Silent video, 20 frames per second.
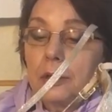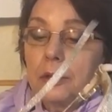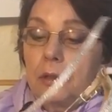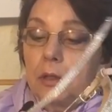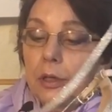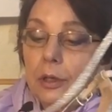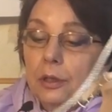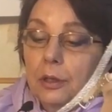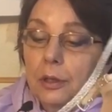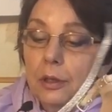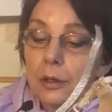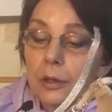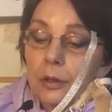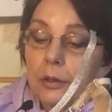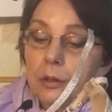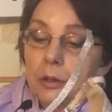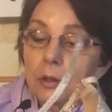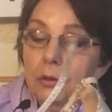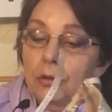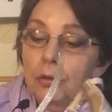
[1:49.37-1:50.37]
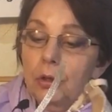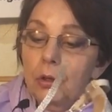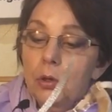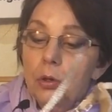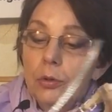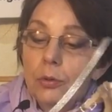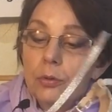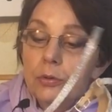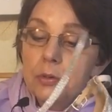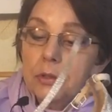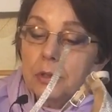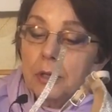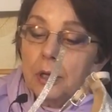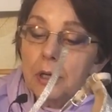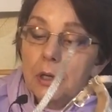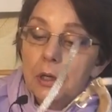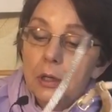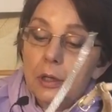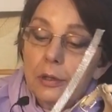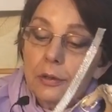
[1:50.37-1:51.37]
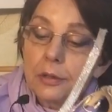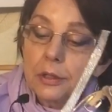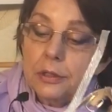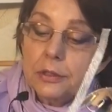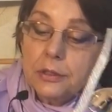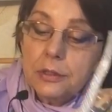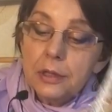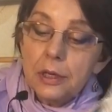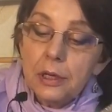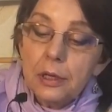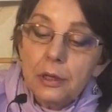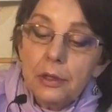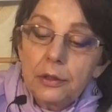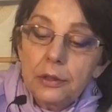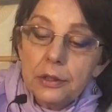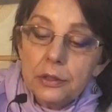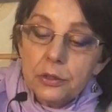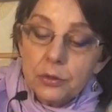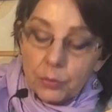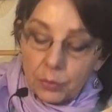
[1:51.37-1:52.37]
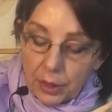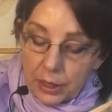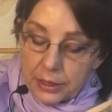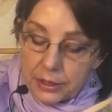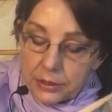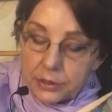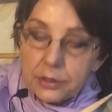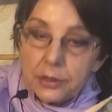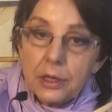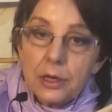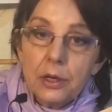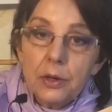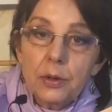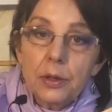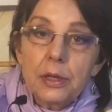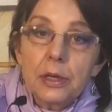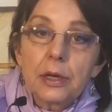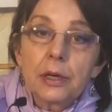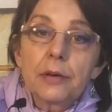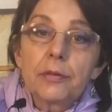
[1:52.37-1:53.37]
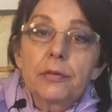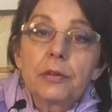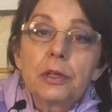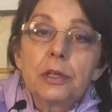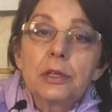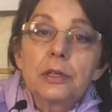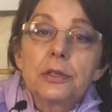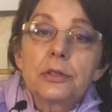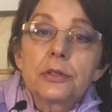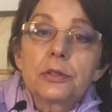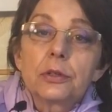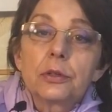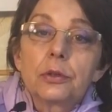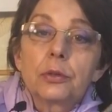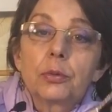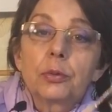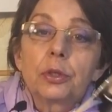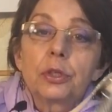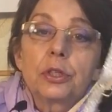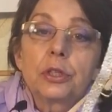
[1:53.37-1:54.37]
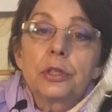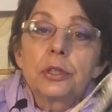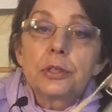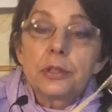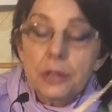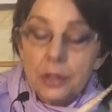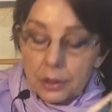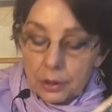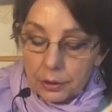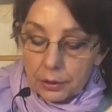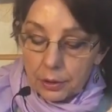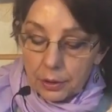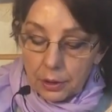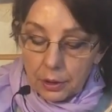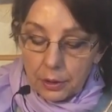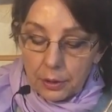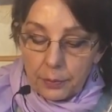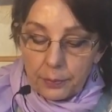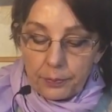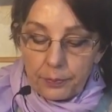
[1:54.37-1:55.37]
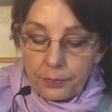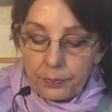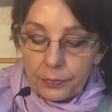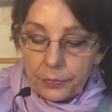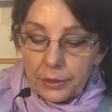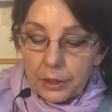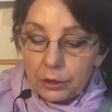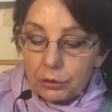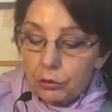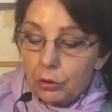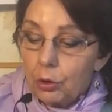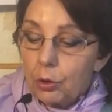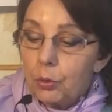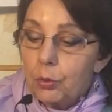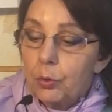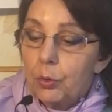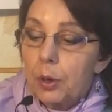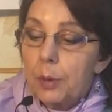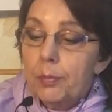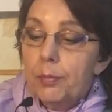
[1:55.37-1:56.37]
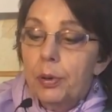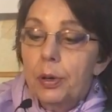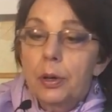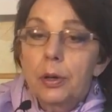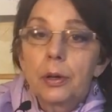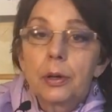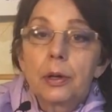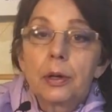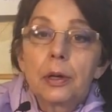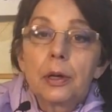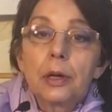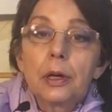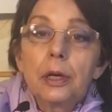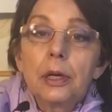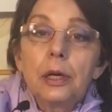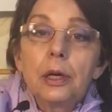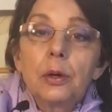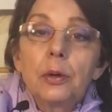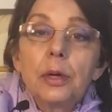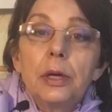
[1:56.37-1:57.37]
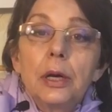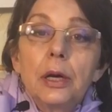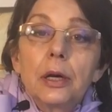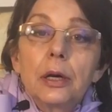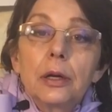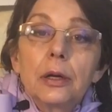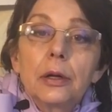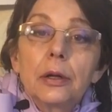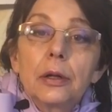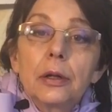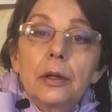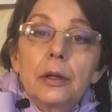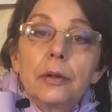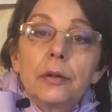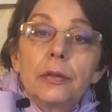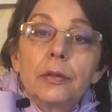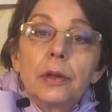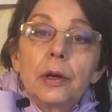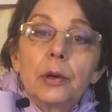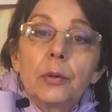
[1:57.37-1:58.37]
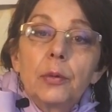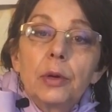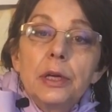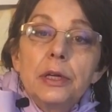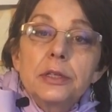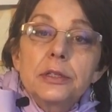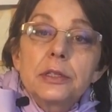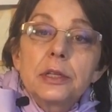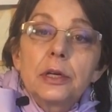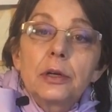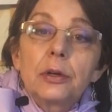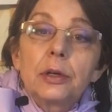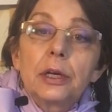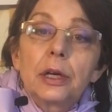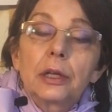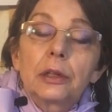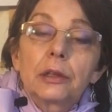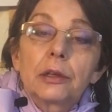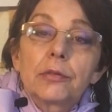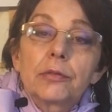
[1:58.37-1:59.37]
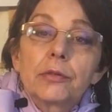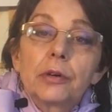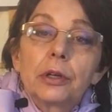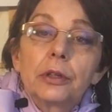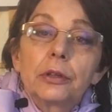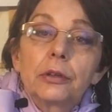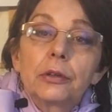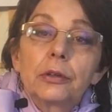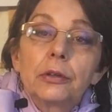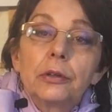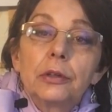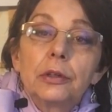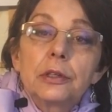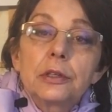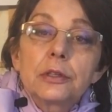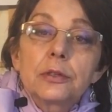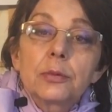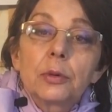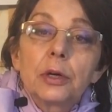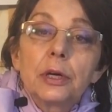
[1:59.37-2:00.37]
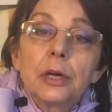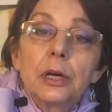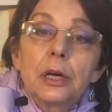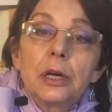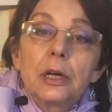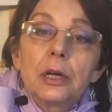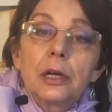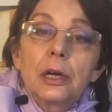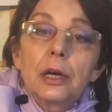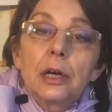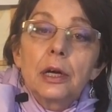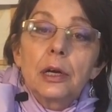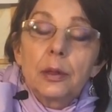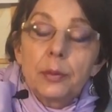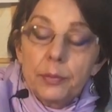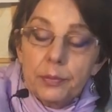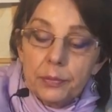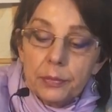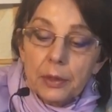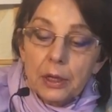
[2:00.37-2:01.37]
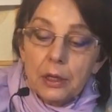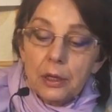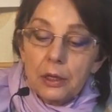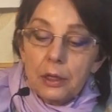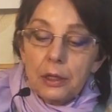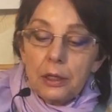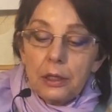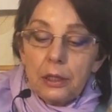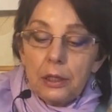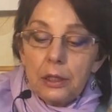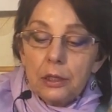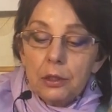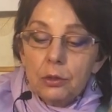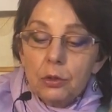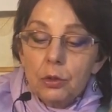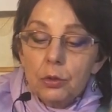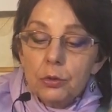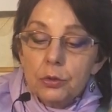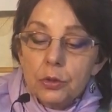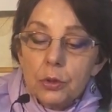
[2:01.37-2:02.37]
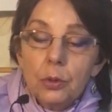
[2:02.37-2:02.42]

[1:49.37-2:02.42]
the toes, this raised area of the insert, which is a toe grip area, that raised area at the front, this one, it goes